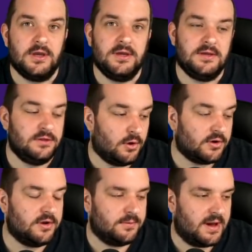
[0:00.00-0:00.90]
not
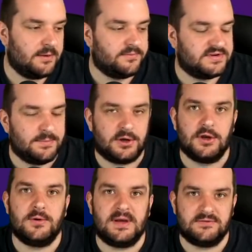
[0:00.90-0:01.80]
Gundogan obviously, but
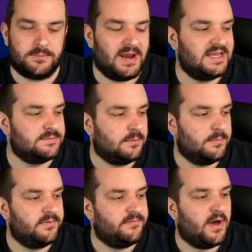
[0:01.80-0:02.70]
Gundogan's replacement would
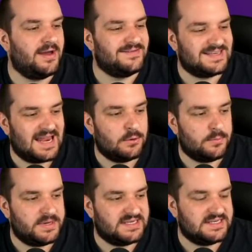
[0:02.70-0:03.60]
be 5, Salah
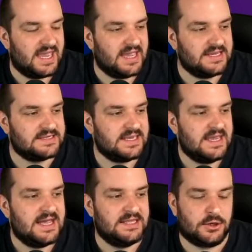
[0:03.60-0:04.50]
would be 6,
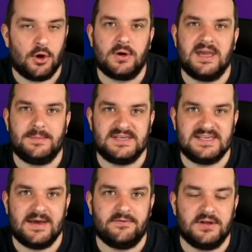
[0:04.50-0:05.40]
and the goalkeeper
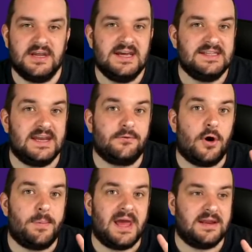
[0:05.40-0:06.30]
7. Then I've got
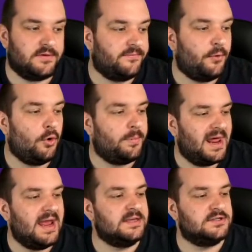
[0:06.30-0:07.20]
to play another 4
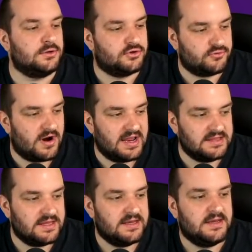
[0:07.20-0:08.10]
players. So
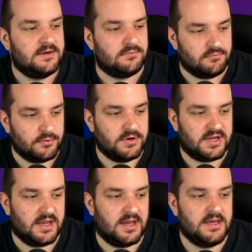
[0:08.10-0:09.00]
Trent,
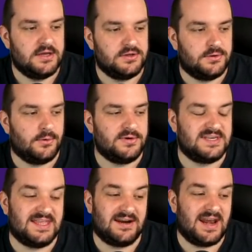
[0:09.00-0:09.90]
Rudiger,
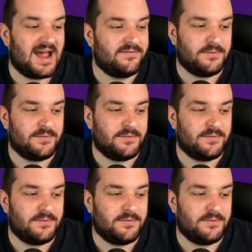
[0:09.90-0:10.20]
Dawson, and I'd have to